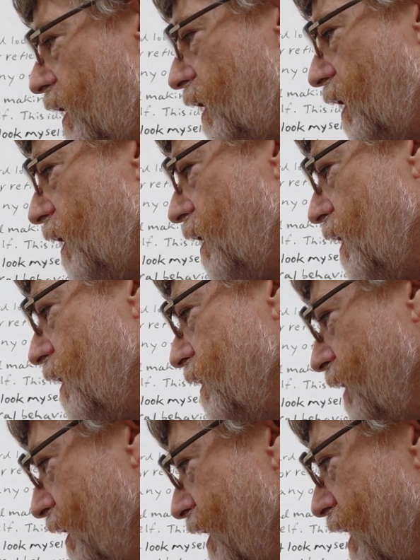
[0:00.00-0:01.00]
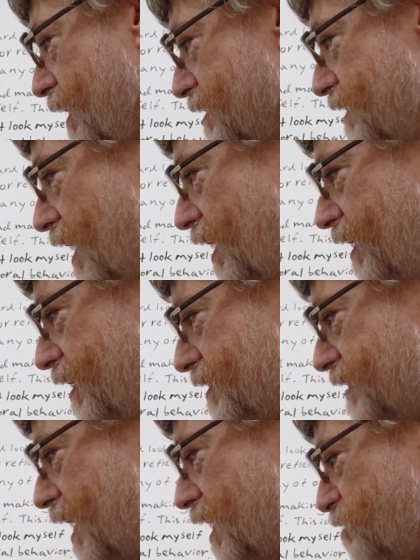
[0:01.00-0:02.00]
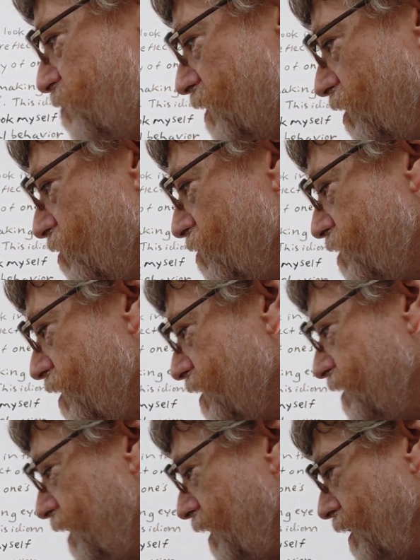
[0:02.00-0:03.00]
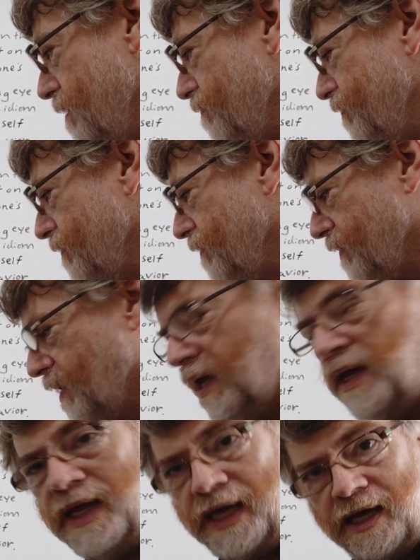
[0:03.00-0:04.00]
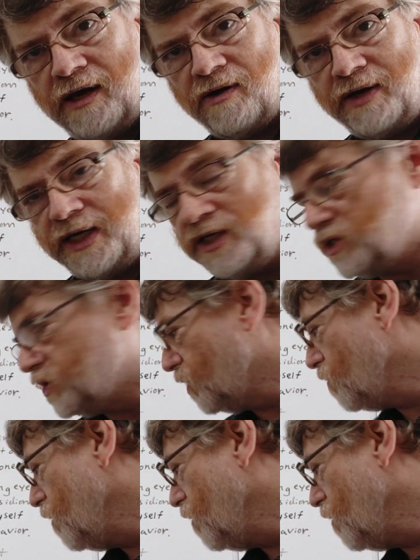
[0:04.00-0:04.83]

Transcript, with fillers: uh, again, is not exact, but alludes to this idiom. Here is the